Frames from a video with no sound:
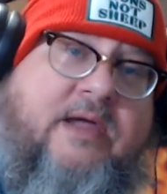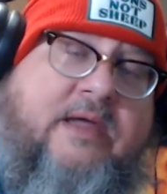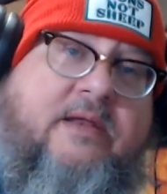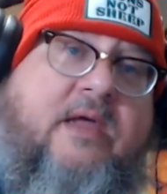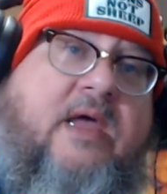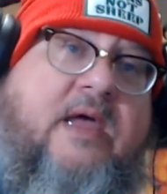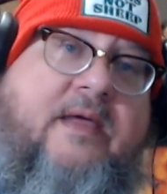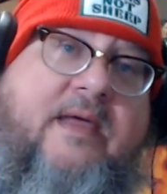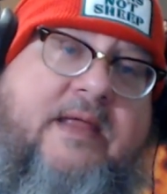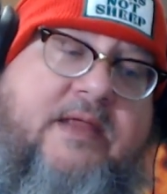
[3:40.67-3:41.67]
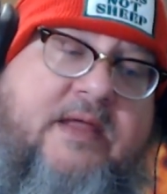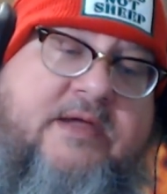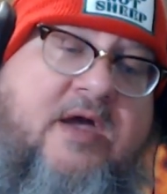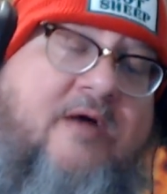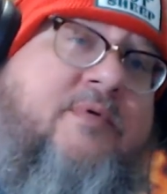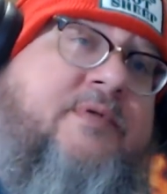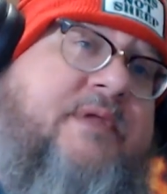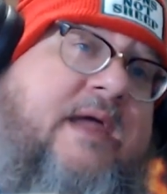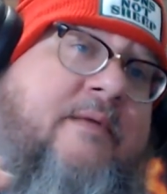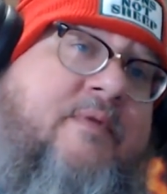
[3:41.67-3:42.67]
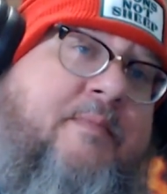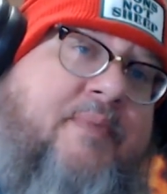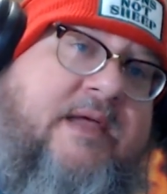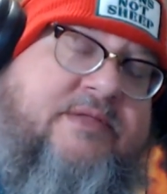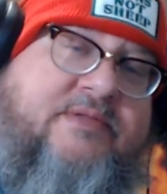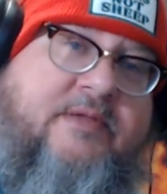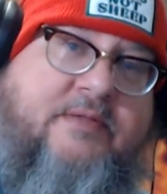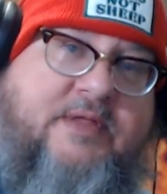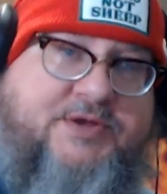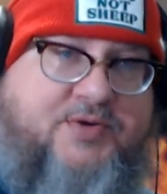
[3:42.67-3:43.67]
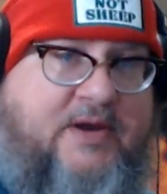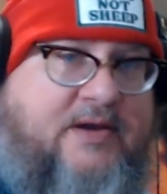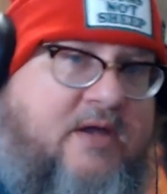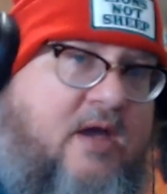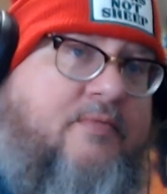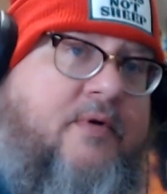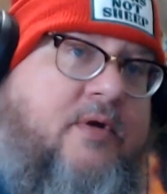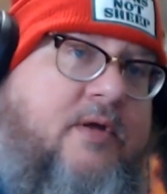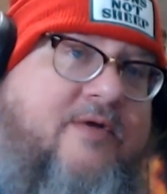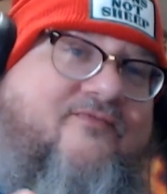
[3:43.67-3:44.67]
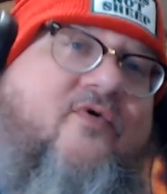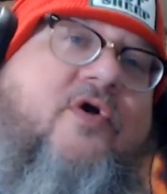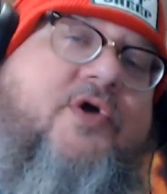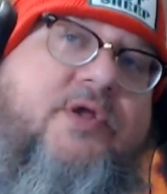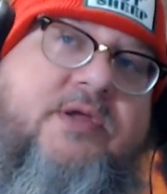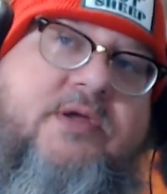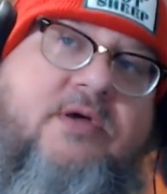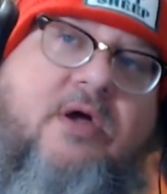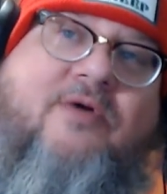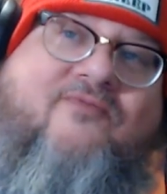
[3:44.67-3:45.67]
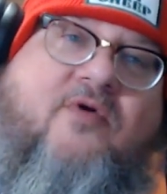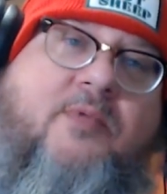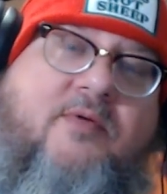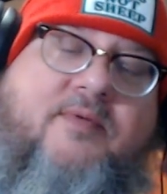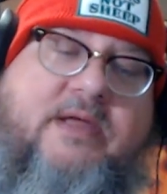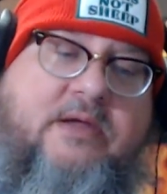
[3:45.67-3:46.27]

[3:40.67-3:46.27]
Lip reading: And it covers every base that you need to cover for a good Kung Fu movie.